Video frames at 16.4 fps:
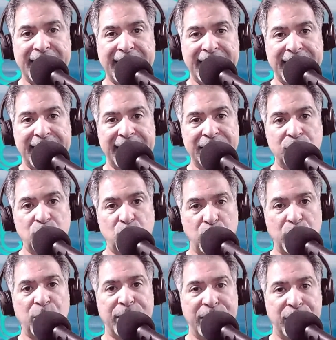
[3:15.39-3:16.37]
and
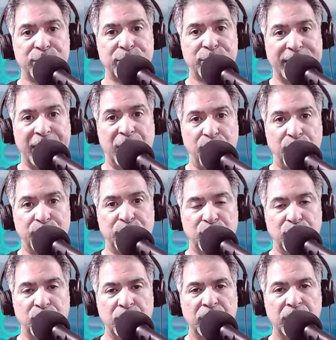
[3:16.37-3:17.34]
we're here to help
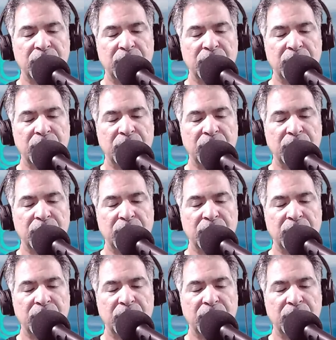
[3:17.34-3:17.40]
you.